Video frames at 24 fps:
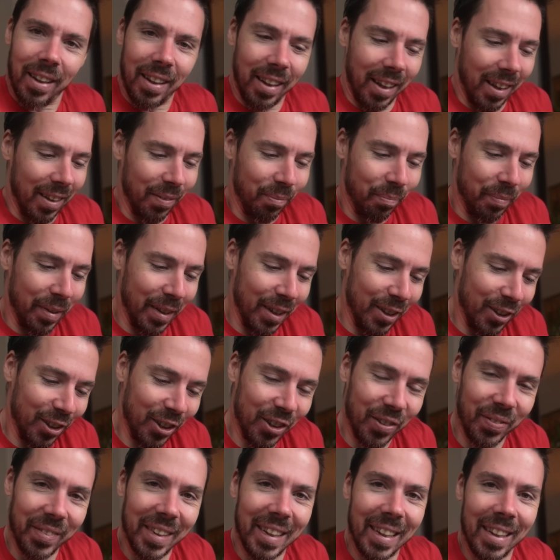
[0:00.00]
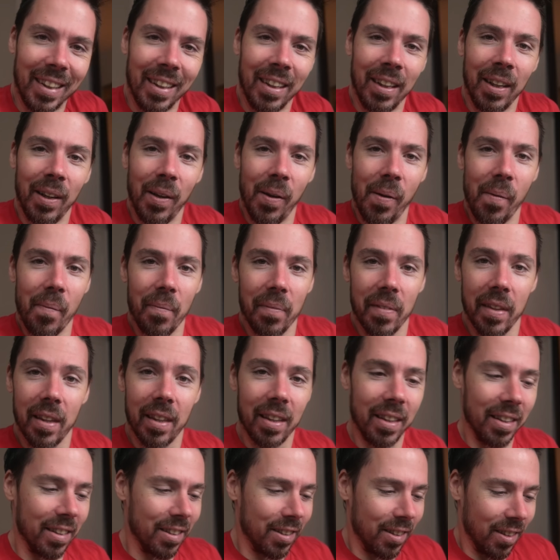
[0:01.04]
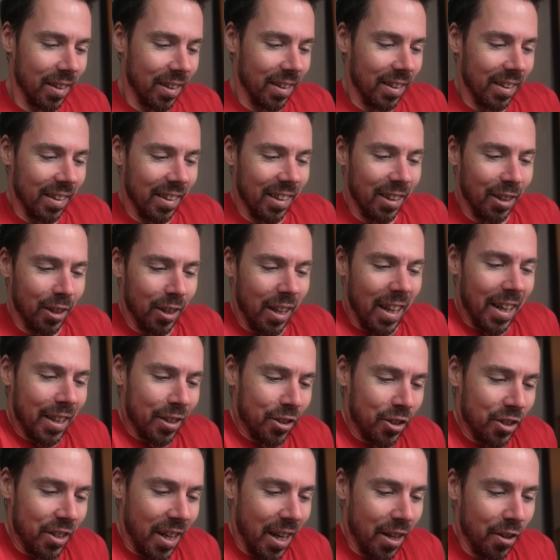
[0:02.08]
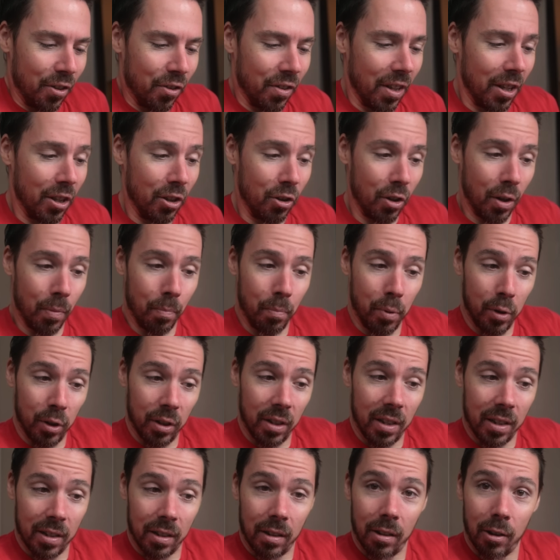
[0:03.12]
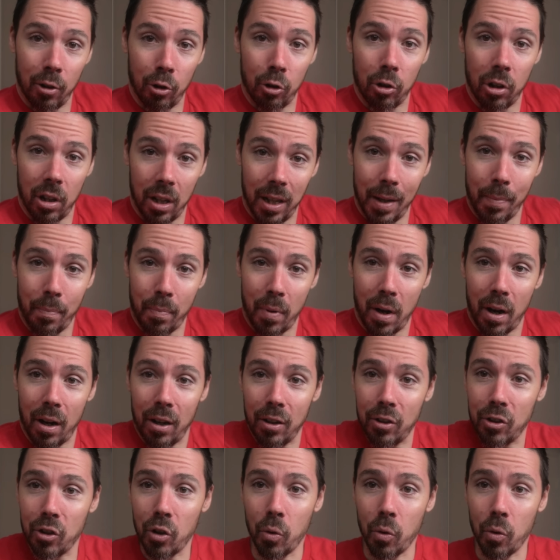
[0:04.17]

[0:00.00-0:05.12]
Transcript: That pinched me. It's a little extender that you can put this little clip on.